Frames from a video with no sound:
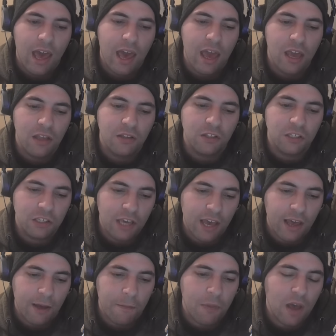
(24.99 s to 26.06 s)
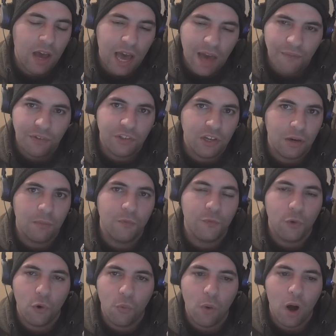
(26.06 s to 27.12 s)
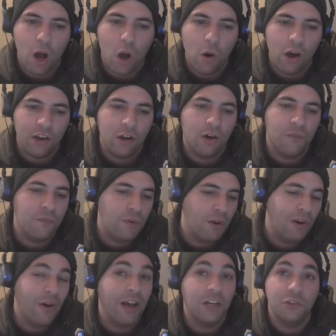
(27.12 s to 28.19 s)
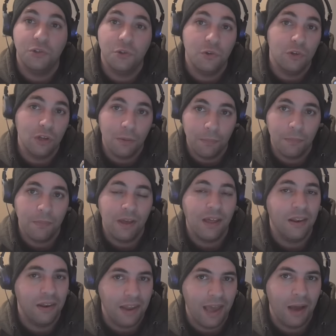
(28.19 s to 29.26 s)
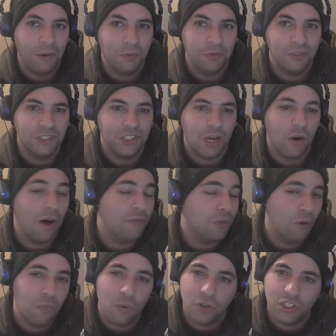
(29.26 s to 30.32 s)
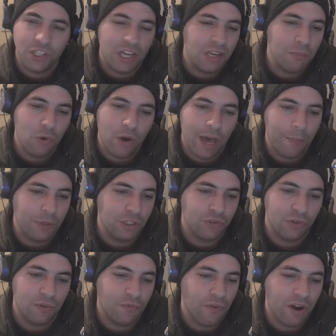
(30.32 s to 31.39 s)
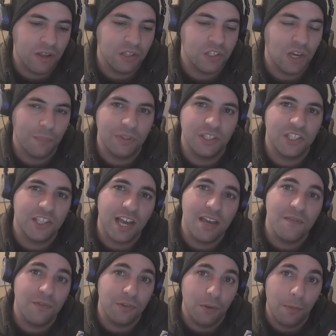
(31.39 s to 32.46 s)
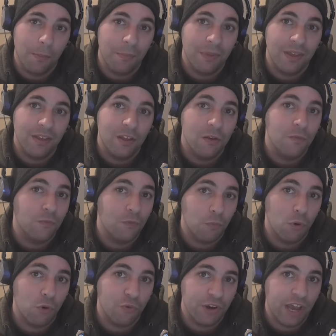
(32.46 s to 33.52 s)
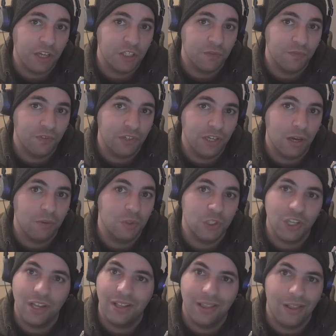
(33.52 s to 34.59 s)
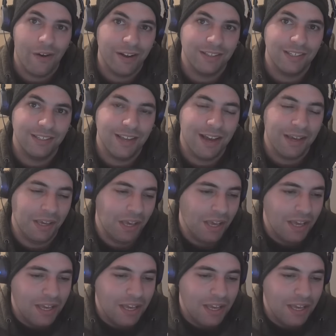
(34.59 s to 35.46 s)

And yeah, I haven't done them for a while and I feel like doing them now. So I've not watched any more Happy Tree Friends. I've been saving them for more reaction videos like today.